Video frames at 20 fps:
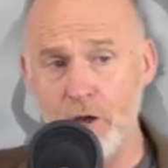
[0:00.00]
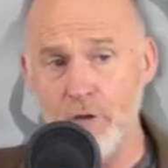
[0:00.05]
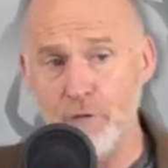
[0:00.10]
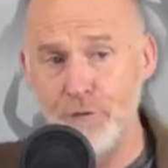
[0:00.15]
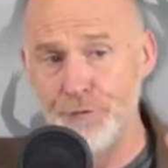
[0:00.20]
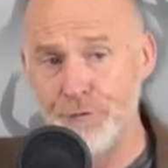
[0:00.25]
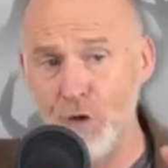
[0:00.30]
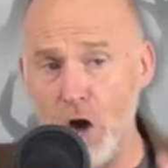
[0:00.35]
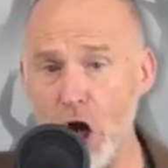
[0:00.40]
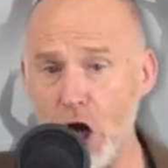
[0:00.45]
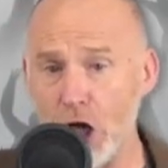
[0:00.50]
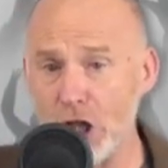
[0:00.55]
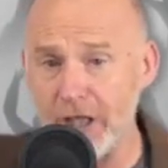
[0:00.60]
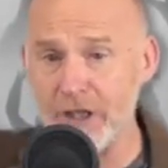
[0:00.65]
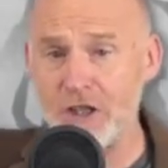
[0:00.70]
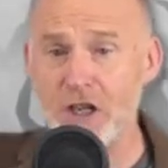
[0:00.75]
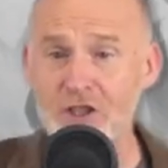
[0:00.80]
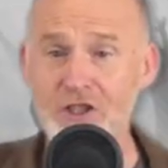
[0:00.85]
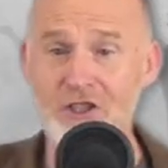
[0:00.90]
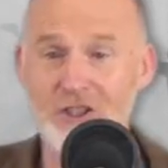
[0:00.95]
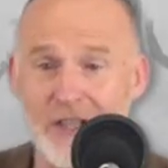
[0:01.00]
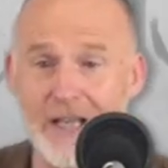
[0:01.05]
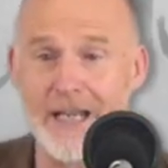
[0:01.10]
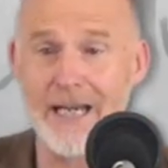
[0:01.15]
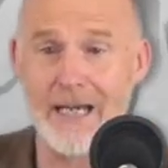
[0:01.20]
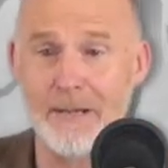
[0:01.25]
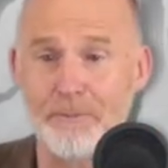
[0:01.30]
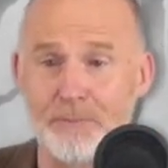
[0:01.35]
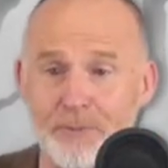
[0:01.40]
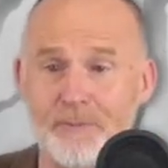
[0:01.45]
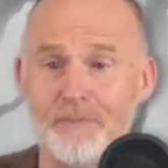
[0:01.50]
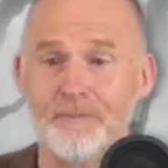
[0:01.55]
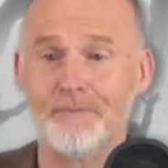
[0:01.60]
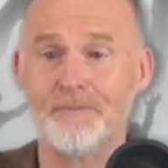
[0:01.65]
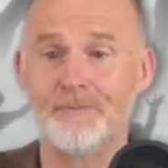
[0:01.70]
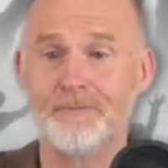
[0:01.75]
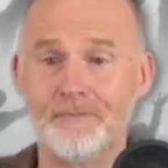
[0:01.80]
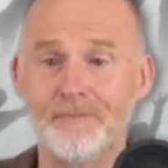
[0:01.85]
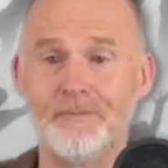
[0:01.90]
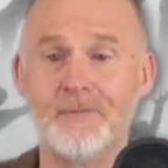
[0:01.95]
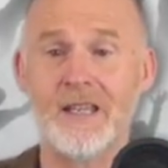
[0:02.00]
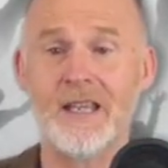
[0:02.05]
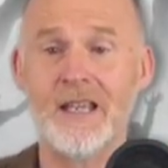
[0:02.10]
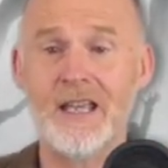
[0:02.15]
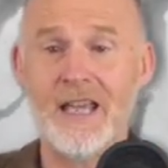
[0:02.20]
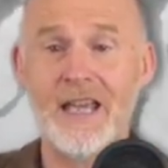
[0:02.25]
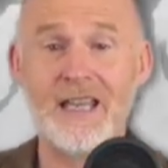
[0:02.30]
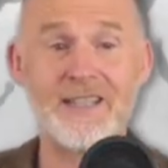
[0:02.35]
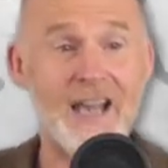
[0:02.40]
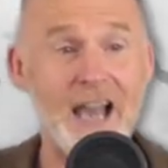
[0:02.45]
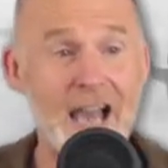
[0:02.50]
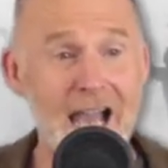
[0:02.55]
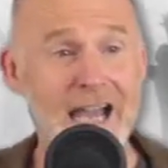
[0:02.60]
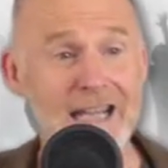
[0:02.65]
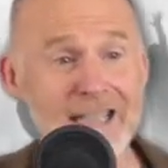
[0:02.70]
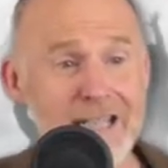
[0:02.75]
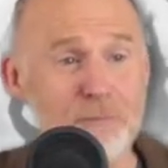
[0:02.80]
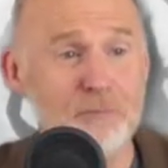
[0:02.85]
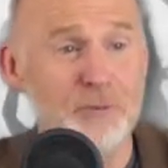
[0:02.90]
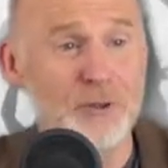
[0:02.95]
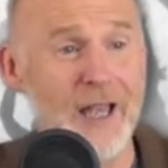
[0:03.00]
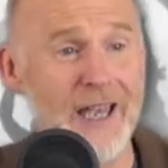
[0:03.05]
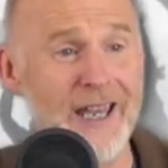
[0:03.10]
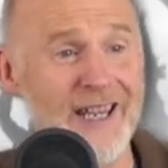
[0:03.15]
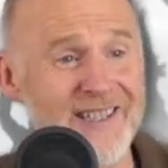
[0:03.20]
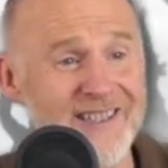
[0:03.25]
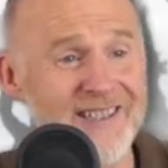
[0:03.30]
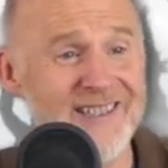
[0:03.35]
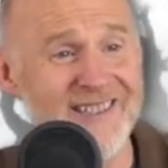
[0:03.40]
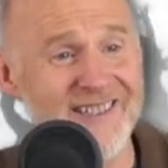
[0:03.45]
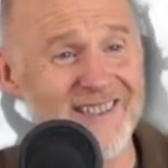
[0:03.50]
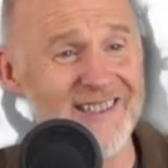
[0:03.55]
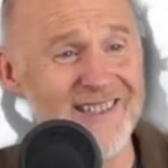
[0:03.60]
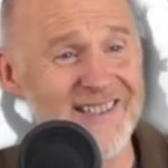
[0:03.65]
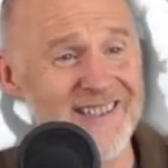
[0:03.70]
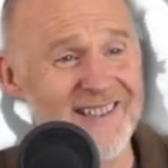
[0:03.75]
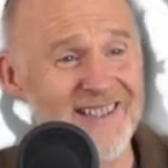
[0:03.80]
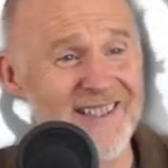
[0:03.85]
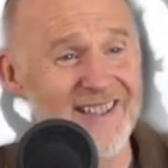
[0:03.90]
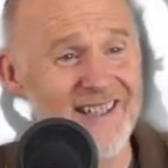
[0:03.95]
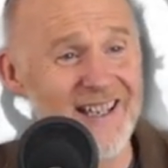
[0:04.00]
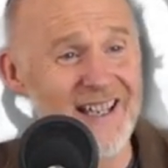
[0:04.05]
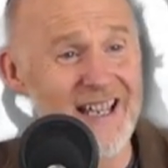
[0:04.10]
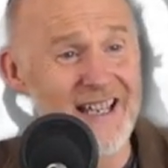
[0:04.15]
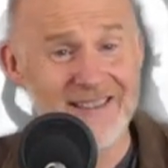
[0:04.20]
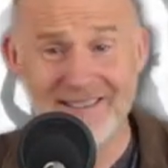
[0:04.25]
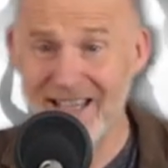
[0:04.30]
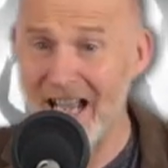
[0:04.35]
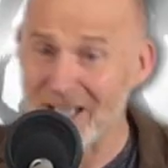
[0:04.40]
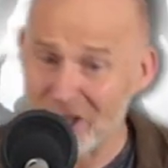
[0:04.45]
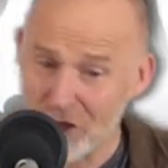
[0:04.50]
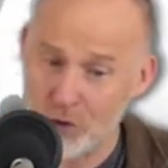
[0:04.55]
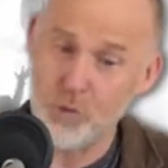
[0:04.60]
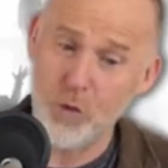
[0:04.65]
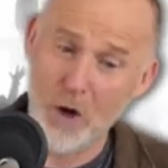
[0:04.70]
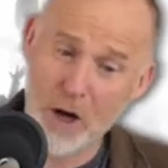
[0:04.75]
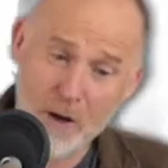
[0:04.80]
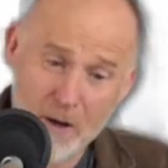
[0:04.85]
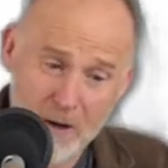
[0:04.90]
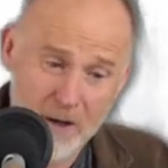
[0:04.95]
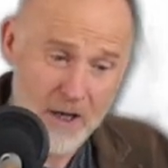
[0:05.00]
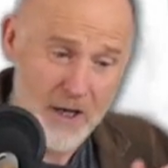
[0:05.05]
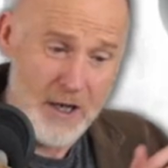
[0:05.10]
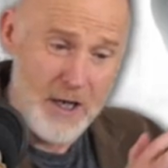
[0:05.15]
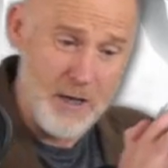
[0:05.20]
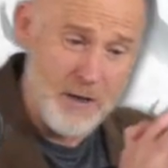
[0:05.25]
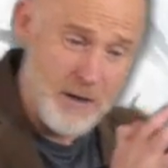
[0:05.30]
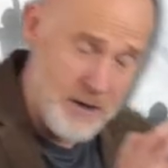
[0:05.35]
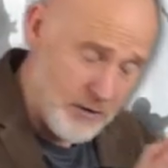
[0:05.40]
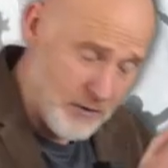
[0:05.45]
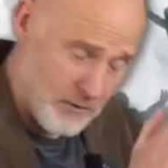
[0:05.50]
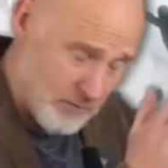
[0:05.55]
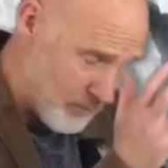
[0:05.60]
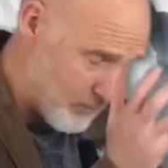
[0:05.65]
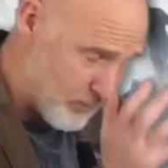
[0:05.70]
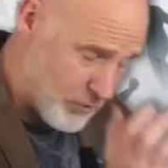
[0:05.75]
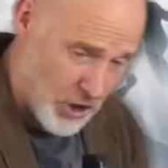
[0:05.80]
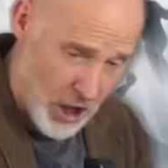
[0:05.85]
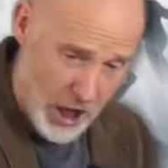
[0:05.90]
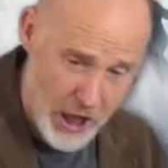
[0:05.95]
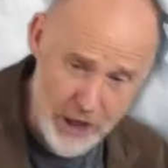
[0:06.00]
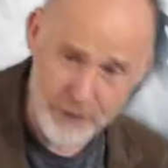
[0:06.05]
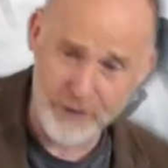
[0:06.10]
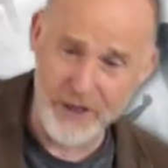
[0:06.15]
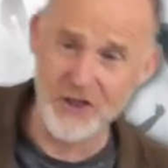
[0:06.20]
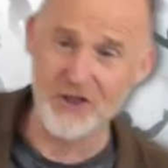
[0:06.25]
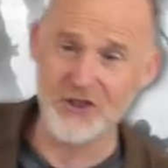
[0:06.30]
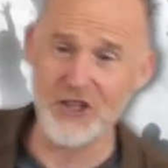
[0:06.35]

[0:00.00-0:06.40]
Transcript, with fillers: Falling asleep is a hiding place. That's what Corrie